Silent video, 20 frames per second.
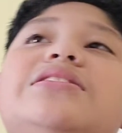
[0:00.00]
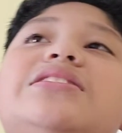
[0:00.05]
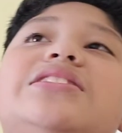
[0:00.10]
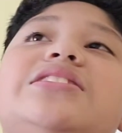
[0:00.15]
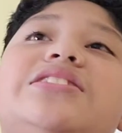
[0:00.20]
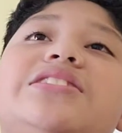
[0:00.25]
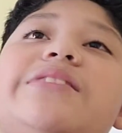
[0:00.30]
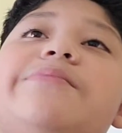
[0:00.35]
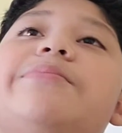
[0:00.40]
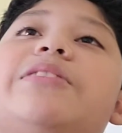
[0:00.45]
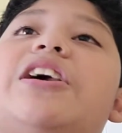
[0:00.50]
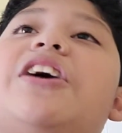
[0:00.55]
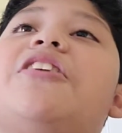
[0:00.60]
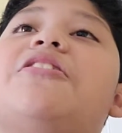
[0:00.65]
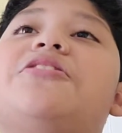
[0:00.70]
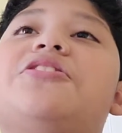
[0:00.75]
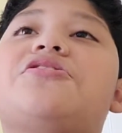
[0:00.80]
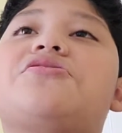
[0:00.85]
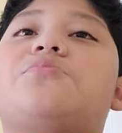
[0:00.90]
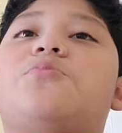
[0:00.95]
some
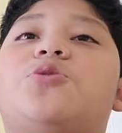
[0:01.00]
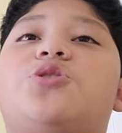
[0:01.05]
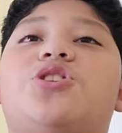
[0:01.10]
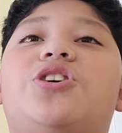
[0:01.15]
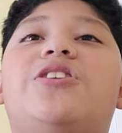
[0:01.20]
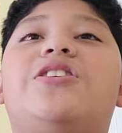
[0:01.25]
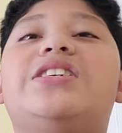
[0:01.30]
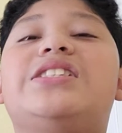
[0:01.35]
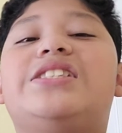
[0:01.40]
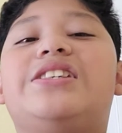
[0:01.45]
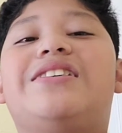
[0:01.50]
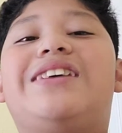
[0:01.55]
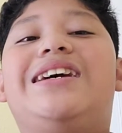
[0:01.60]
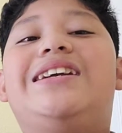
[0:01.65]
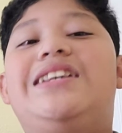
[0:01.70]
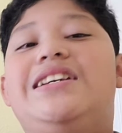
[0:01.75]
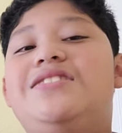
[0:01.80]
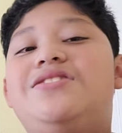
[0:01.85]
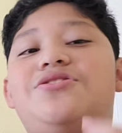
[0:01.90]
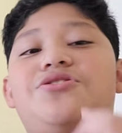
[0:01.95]
characters were starting to
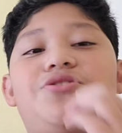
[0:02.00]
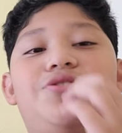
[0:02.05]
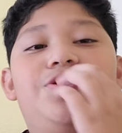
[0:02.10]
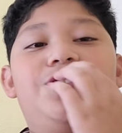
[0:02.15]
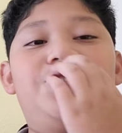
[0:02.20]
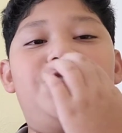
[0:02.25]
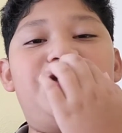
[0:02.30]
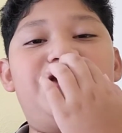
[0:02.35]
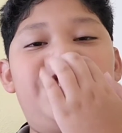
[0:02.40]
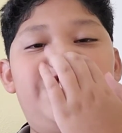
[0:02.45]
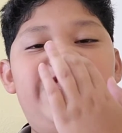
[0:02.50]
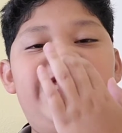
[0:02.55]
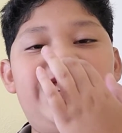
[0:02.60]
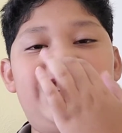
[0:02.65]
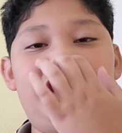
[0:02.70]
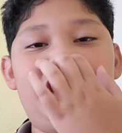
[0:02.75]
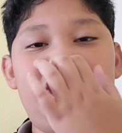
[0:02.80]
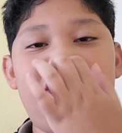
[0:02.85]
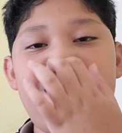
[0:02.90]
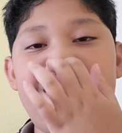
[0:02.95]
get introduced to the
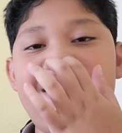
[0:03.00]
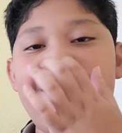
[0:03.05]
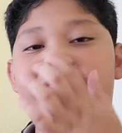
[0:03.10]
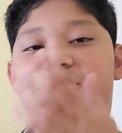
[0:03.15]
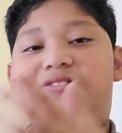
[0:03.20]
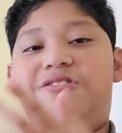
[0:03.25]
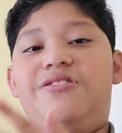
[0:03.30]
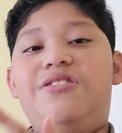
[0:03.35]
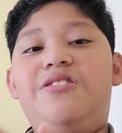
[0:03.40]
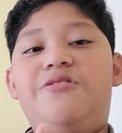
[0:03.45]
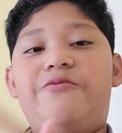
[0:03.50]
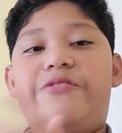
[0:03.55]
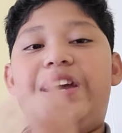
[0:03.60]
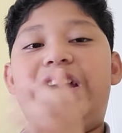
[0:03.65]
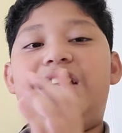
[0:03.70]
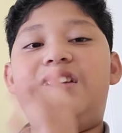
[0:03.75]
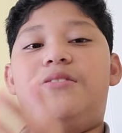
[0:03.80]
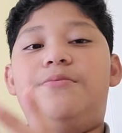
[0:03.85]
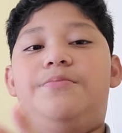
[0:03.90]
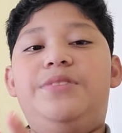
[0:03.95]
channel
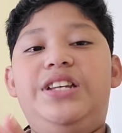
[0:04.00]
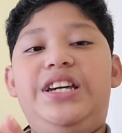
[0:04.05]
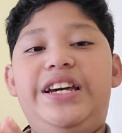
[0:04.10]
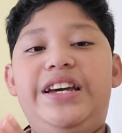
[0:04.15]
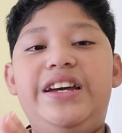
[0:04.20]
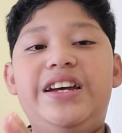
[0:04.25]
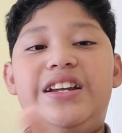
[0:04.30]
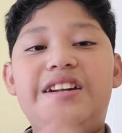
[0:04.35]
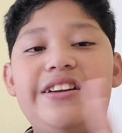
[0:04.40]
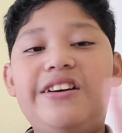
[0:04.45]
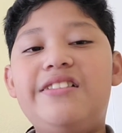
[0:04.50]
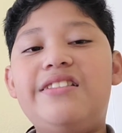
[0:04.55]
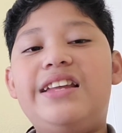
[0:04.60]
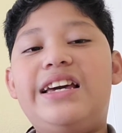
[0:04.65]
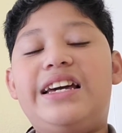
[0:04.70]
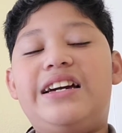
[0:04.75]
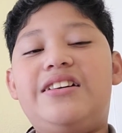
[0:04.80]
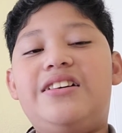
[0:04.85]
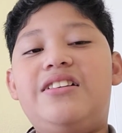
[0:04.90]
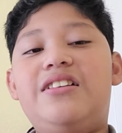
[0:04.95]
randomly. Not
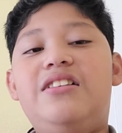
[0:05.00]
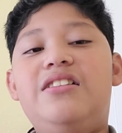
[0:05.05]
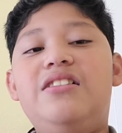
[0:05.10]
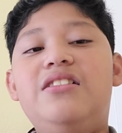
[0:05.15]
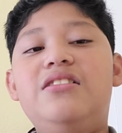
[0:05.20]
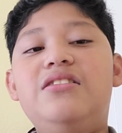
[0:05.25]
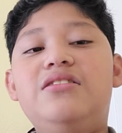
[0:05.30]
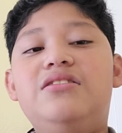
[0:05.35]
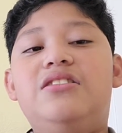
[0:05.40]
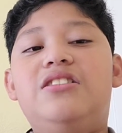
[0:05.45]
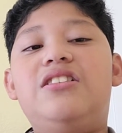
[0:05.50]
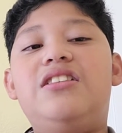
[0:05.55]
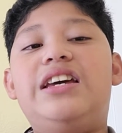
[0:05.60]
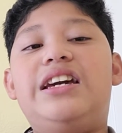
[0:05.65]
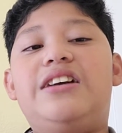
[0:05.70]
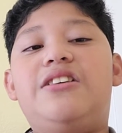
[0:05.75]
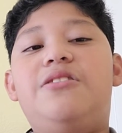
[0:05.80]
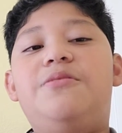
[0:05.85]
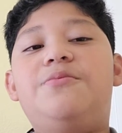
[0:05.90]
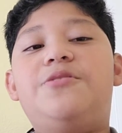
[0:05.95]
like
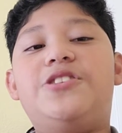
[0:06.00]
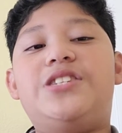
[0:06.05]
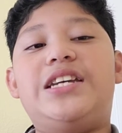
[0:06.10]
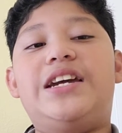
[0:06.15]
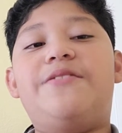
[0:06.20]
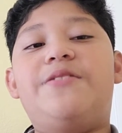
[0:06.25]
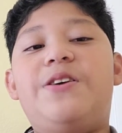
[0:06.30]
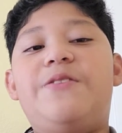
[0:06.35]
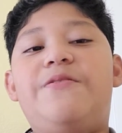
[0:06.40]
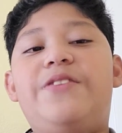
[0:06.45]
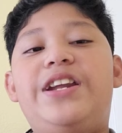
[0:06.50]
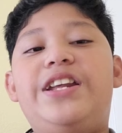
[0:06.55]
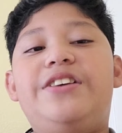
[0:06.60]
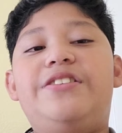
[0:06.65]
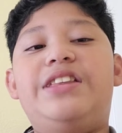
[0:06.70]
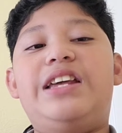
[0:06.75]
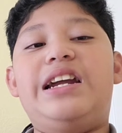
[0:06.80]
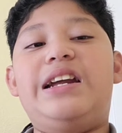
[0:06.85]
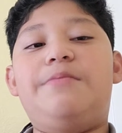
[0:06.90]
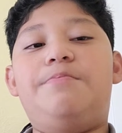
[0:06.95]
almost every
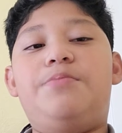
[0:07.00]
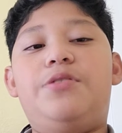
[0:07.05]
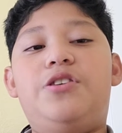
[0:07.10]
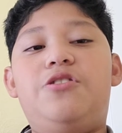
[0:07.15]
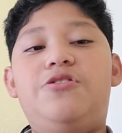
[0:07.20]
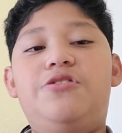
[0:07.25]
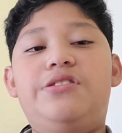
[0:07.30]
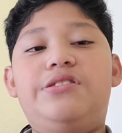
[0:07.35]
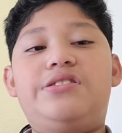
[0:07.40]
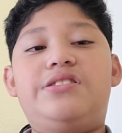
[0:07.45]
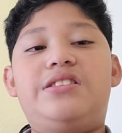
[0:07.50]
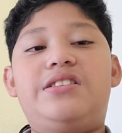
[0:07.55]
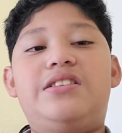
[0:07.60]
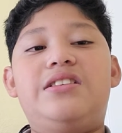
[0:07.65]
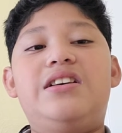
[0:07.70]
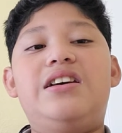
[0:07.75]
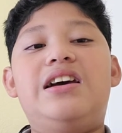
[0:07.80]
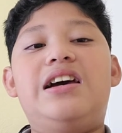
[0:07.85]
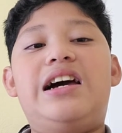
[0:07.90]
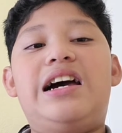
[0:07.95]
video that I post
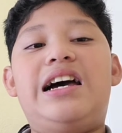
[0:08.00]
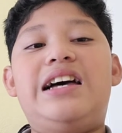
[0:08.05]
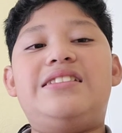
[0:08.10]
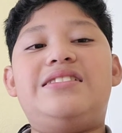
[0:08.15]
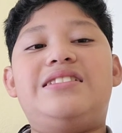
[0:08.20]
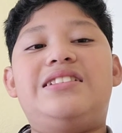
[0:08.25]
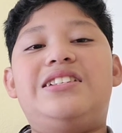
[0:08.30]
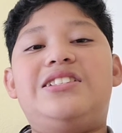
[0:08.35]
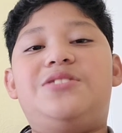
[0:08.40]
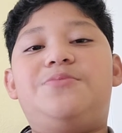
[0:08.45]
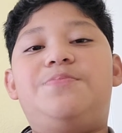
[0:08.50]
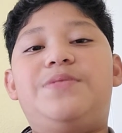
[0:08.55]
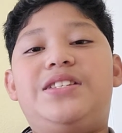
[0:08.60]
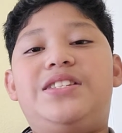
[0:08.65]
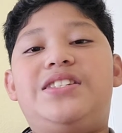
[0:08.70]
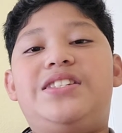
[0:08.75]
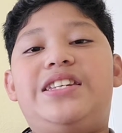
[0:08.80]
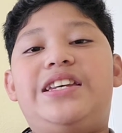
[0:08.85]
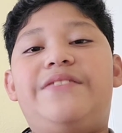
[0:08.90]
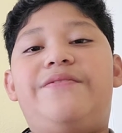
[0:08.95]
has in a
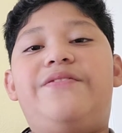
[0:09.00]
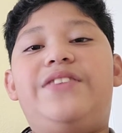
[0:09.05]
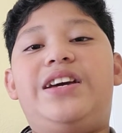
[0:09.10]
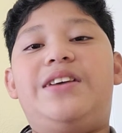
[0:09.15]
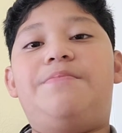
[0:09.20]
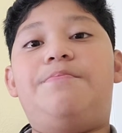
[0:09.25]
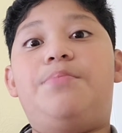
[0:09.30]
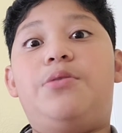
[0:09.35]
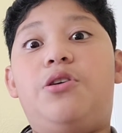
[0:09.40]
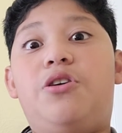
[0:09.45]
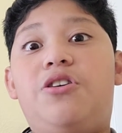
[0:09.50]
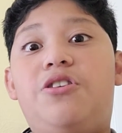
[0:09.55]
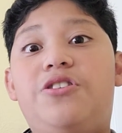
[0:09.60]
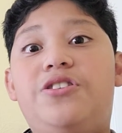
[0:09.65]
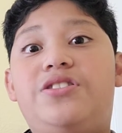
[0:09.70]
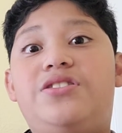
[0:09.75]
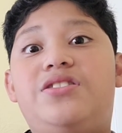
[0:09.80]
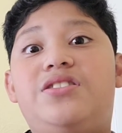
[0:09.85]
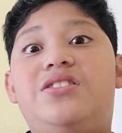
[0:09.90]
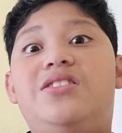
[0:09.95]
specific
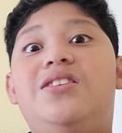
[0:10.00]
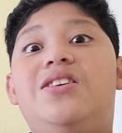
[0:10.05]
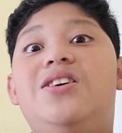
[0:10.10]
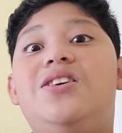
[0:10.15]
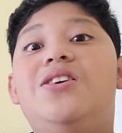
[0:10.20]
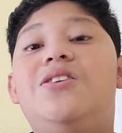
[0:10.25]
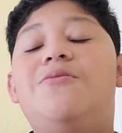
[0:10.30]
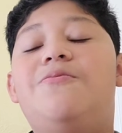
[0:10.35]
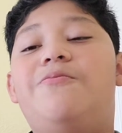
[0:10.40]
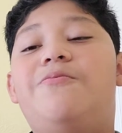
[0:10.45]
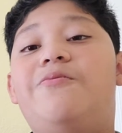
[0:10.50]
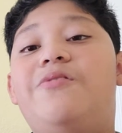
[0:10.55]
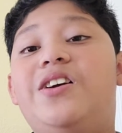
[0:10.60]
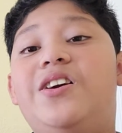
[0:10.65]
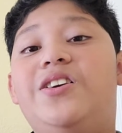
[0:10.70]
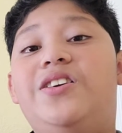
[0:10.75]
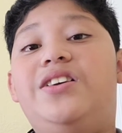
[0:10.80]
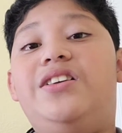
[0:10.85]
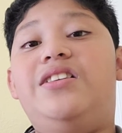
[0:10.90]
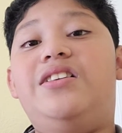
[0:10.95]
part
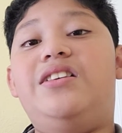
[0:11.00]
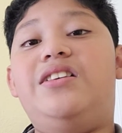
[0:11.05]
where